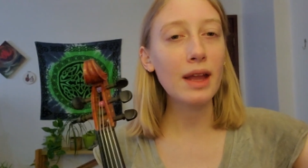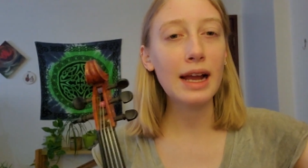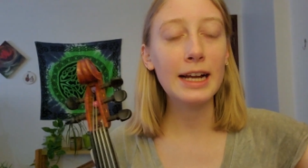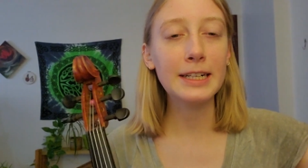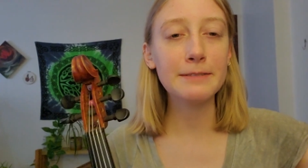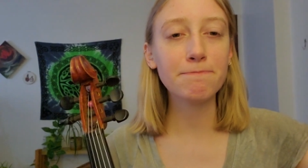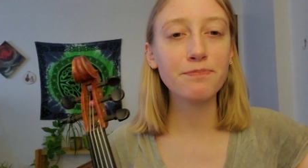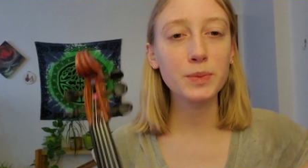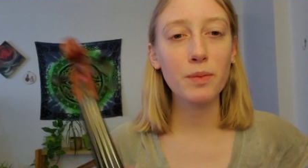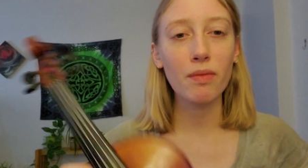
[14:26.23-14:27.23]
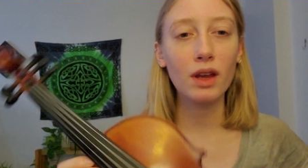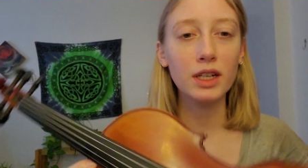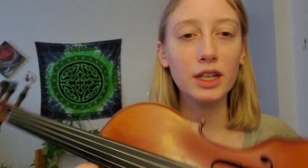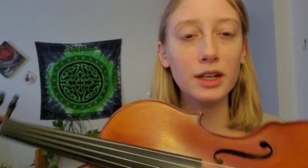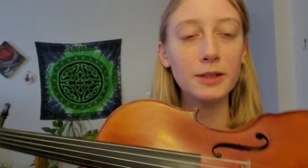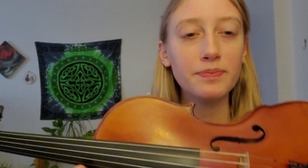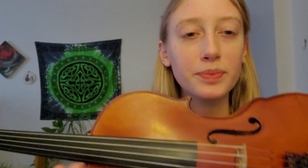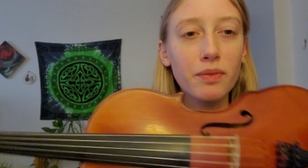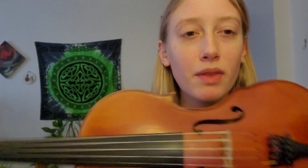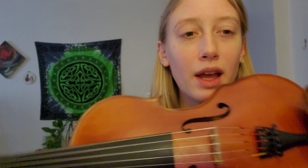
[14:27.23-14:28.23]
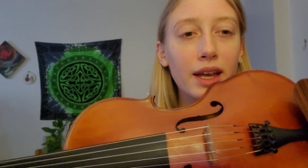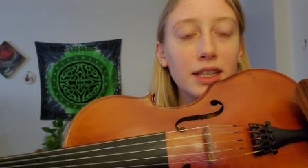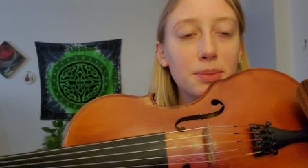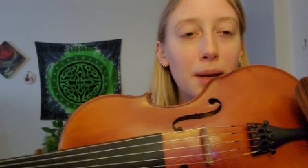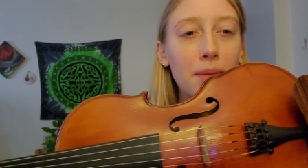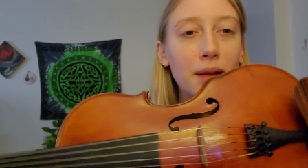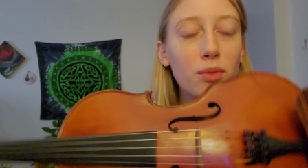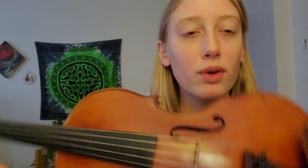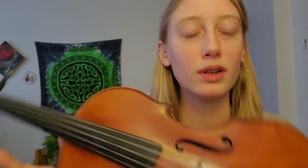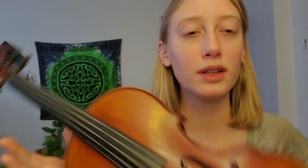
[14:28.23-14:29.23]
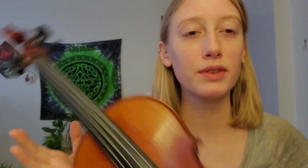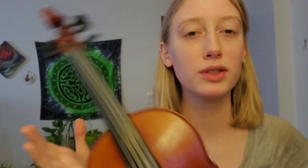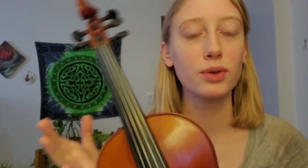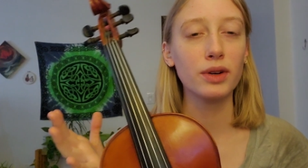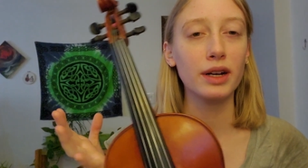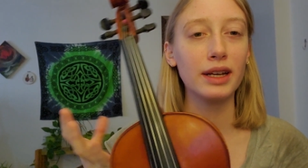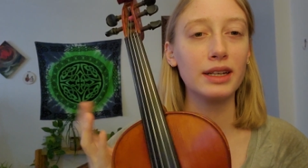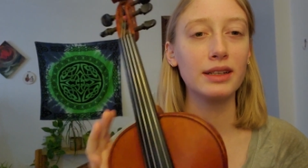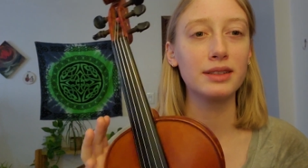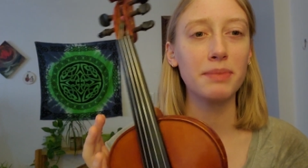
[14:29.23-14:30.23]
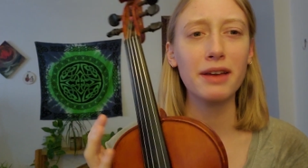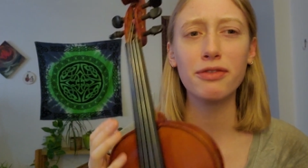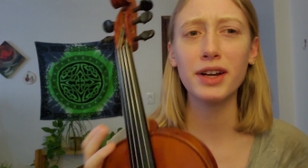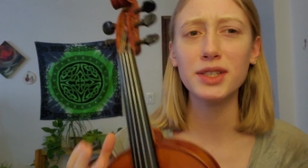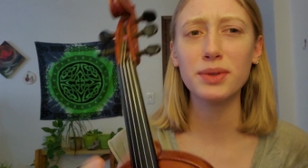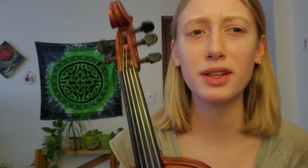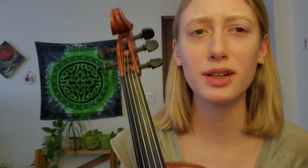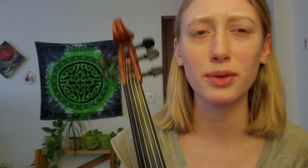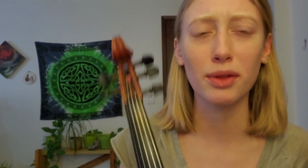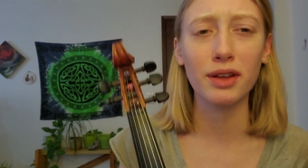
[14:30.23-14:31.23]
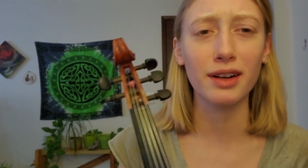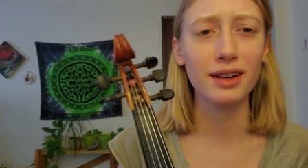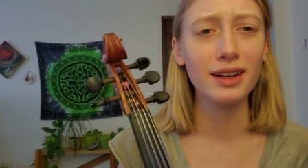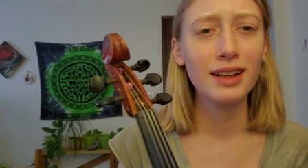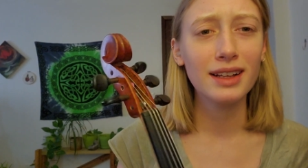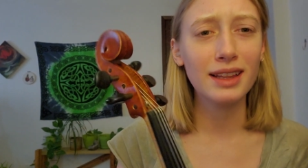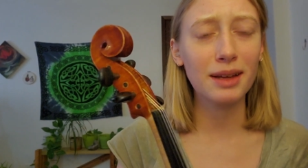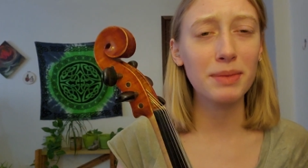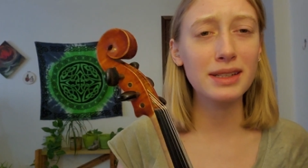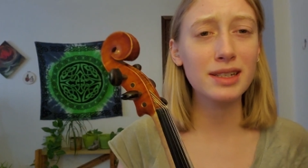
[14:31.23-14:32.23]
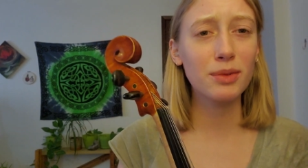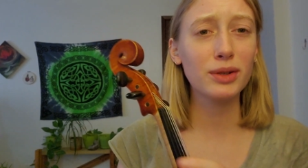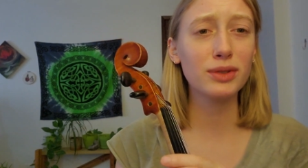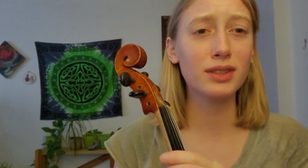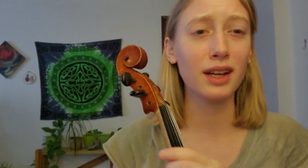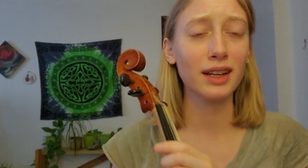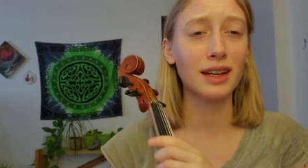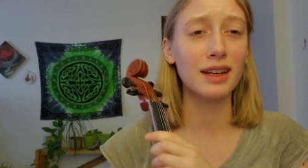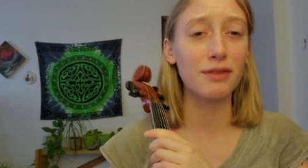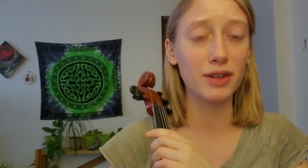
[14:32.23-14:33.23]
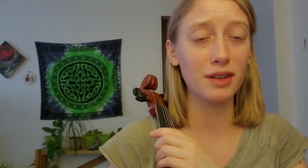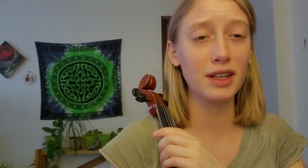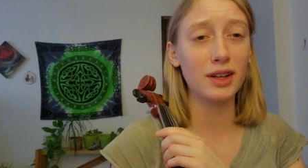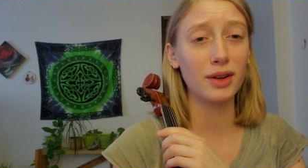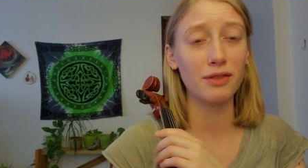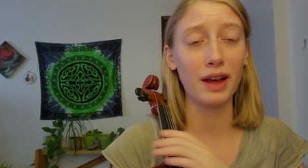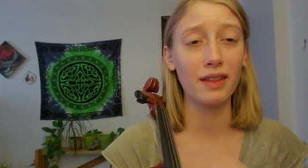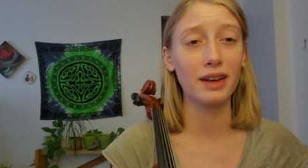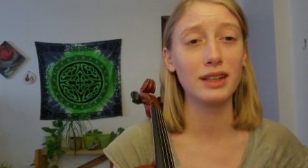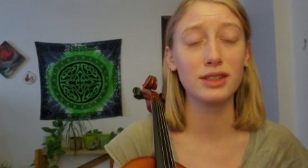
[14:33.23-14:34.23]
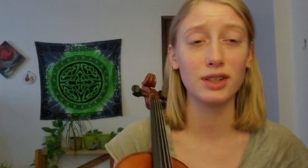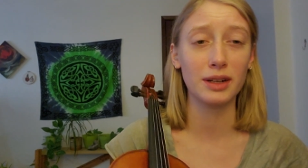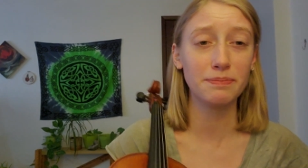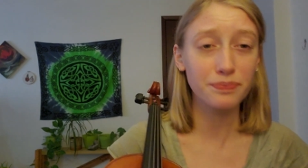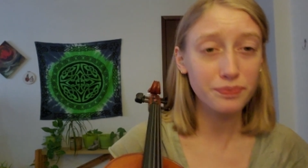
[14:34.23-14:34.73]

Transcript: And I guess my main moral of the story is make friends with your luthier. Like meet someone who's studied, if you're, a violinist or a